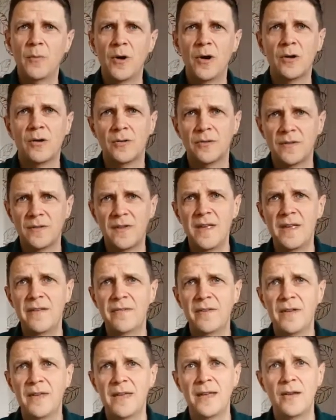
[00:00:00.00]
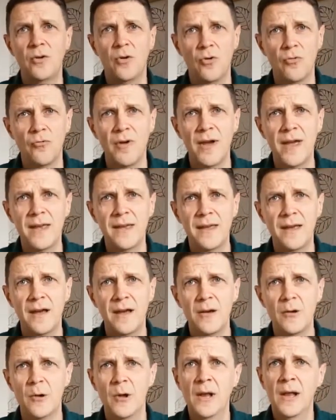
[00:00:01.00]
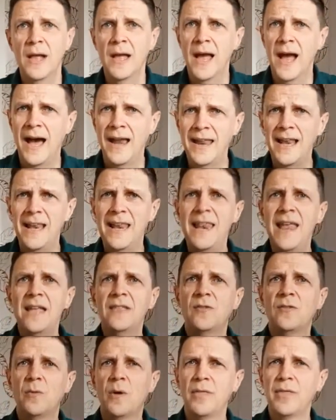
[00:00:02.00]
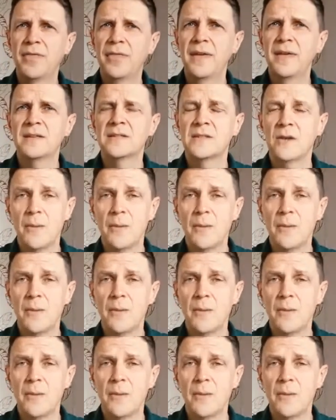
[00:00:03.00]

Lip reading: work on TV or radio, and it led to other things.